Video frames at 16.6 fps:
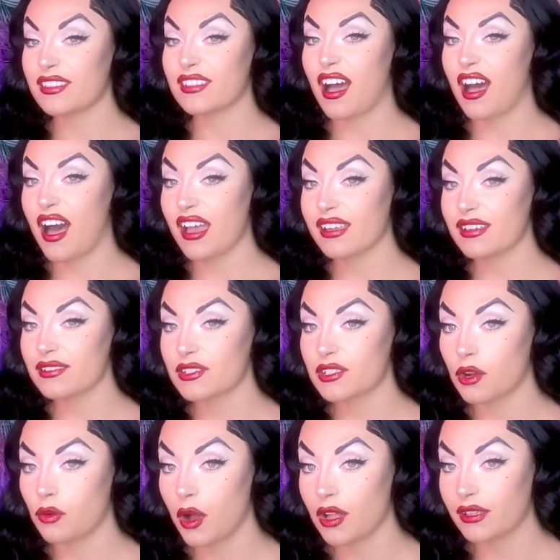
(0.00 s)
the
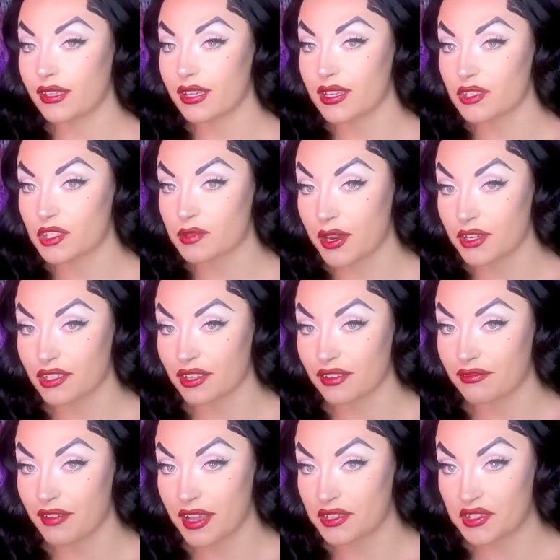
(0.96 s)
highest quality special
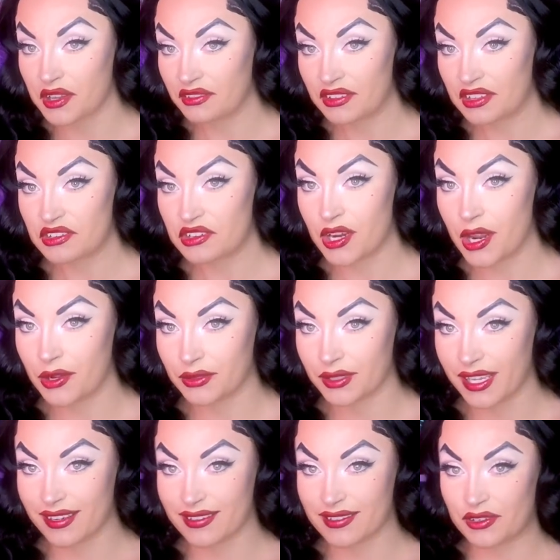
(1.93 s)
effects on this show,
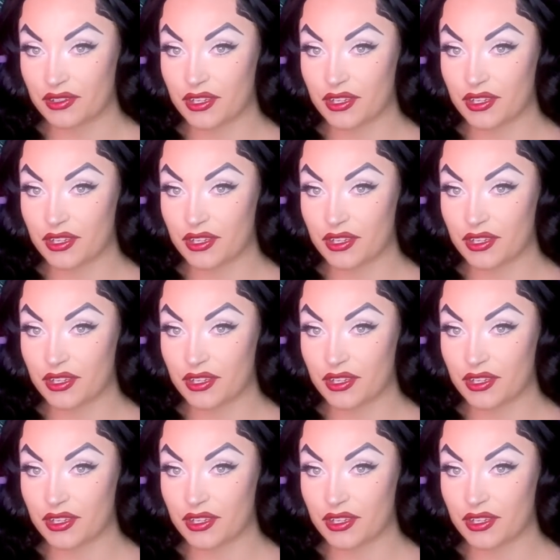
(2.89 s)
ladies and